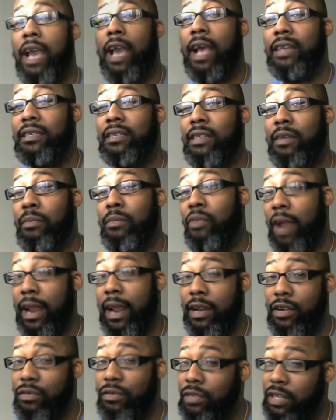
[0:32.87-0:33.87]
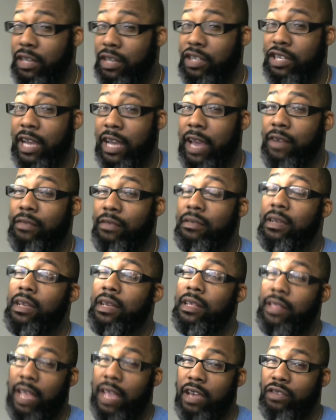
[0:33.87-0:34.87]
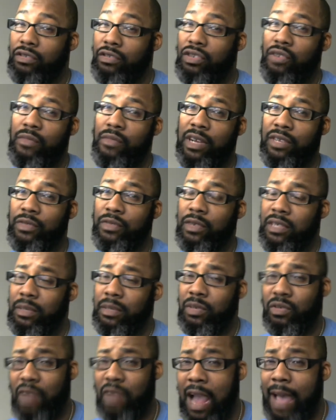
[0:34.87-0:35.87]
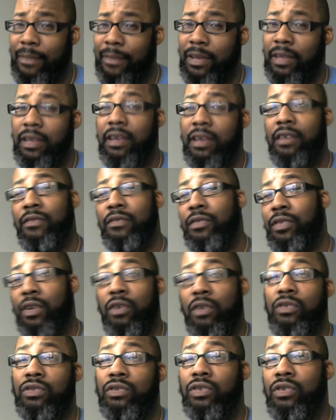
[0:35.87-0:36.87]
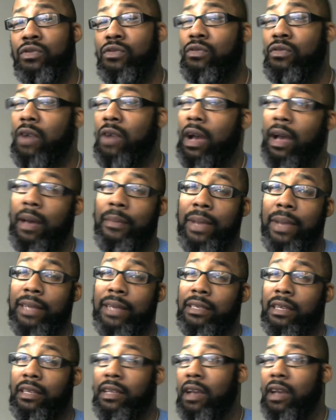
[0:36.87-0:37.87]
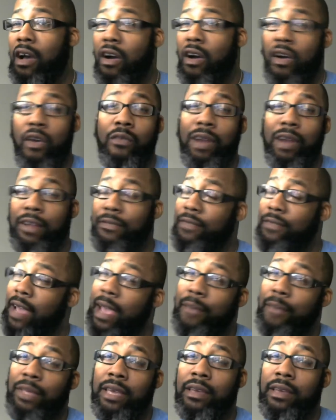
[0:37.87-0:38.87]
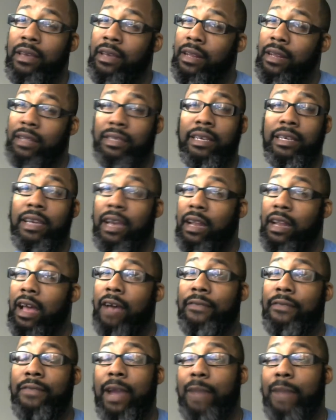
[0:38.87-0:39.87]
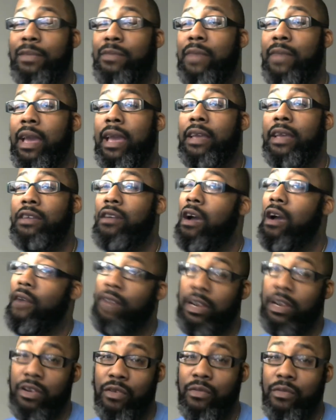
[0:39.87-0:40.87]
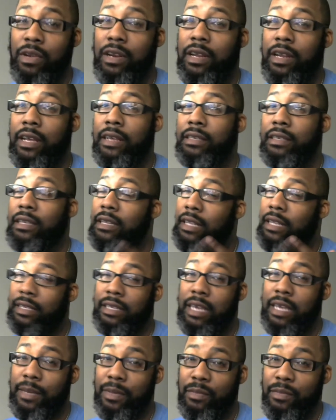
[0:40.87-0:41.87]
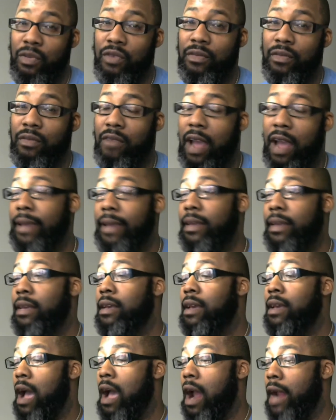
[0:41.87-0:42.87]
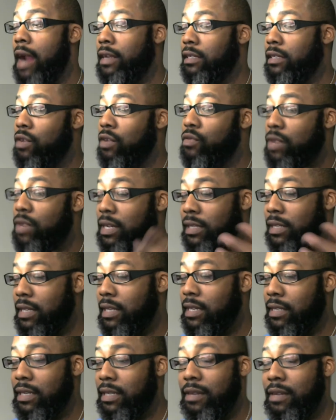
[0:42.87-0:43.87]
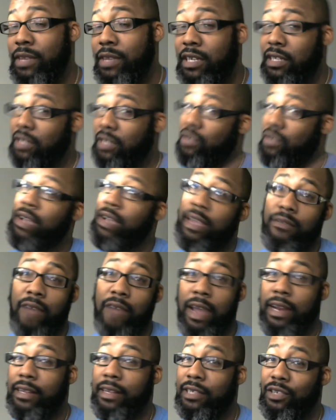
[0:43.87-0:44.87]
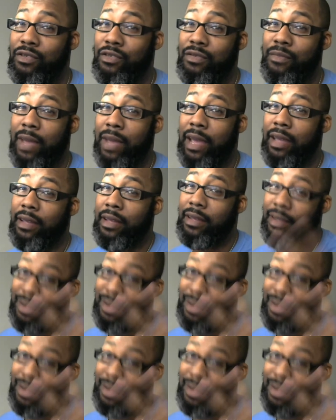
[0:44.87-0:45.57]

guys that are brand new to the channel, thank you so much for subscribing. For those who basically are already family, the TLR family, man, you already know what it is. Let's keep it moving, right? All right, so this season, we just gonna get right into it, man.